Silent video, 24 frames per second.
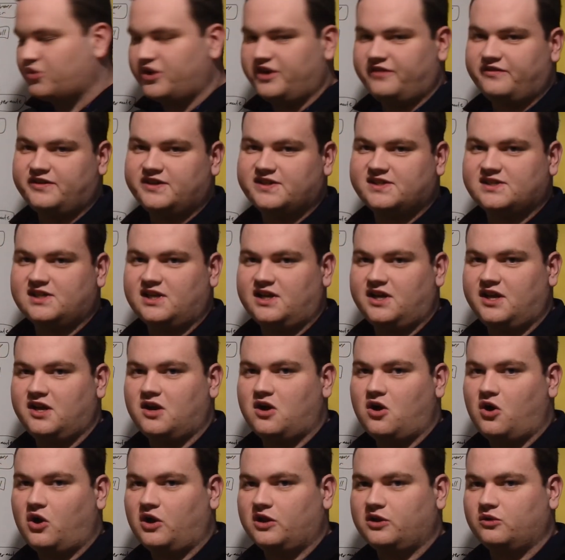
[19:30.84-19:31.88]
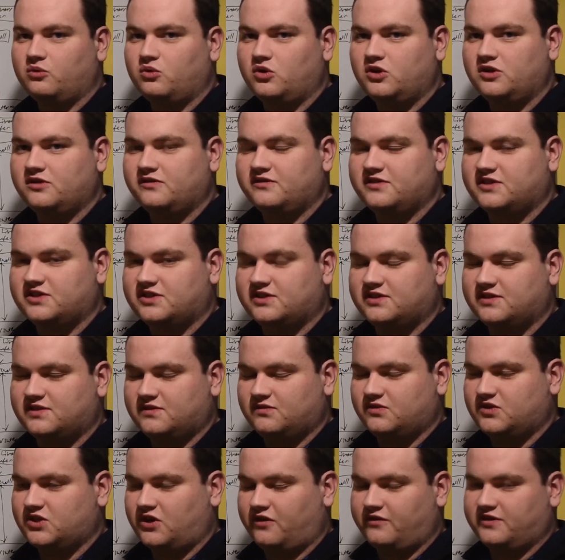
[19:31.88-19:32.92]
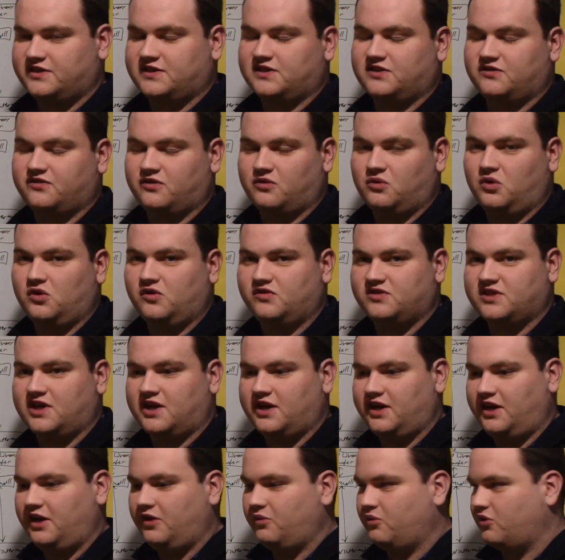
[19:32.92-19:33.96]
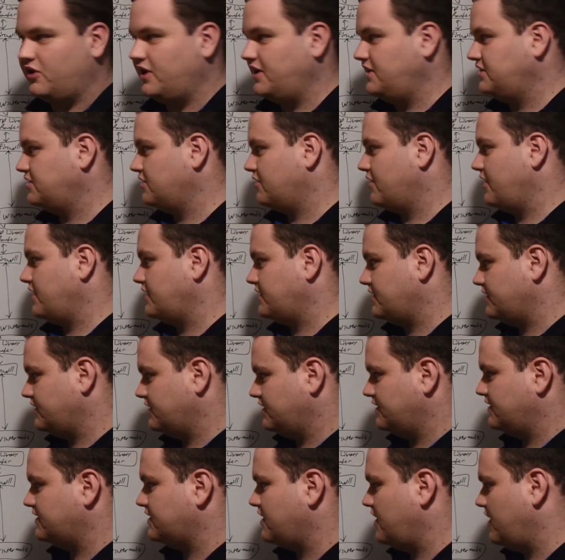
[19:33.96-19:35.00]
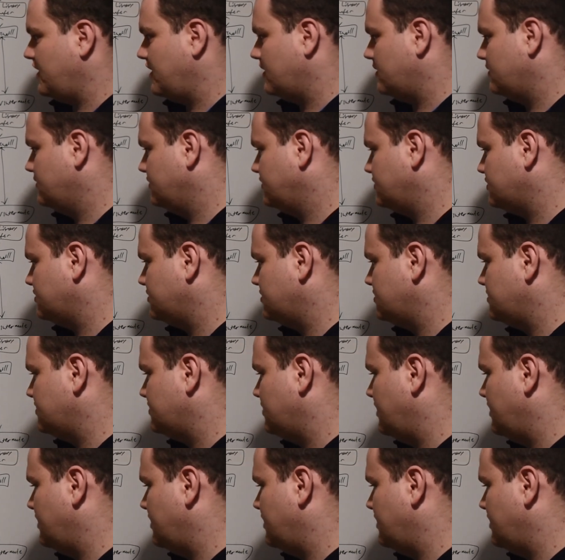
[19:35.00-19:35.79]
previously all the Wolves services for Wolves.ie were integrated into the Skynet cluster.